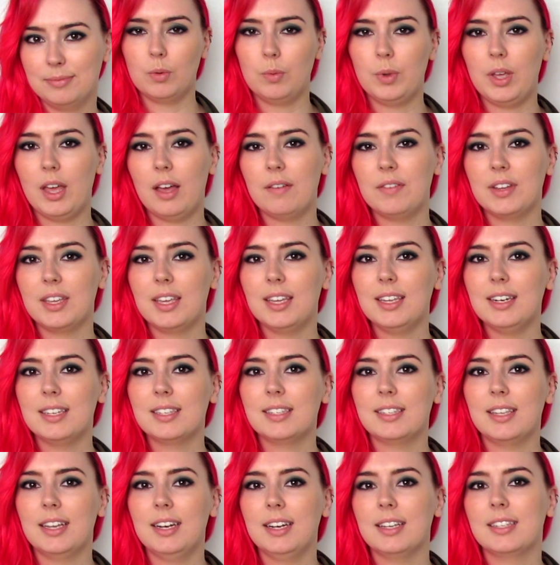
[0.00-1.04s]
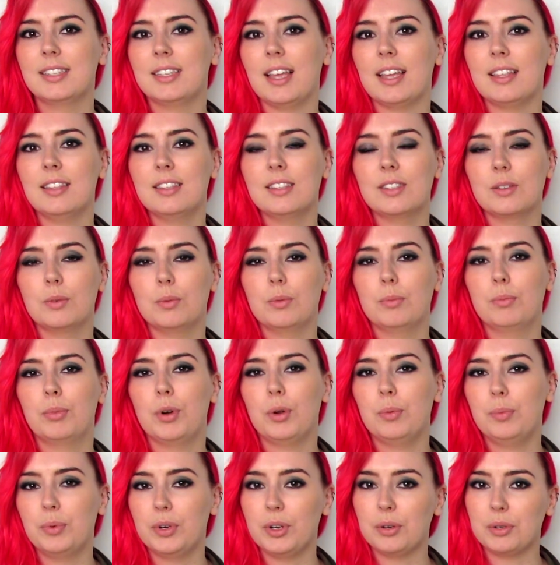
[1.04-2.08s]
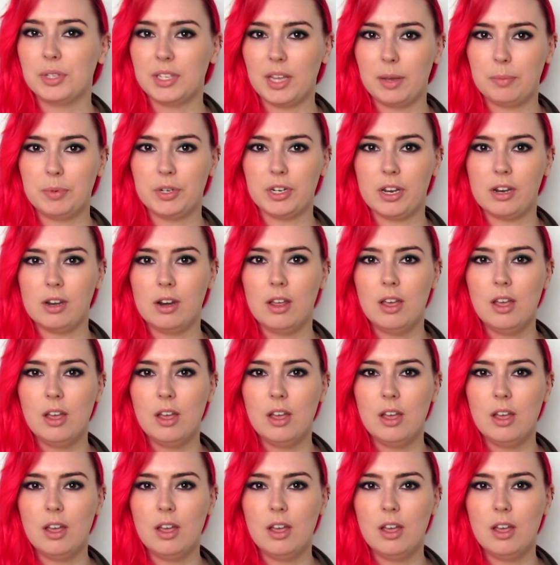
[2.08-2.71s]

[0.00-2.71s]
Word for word: We have a kinesthetic sense, proprioception,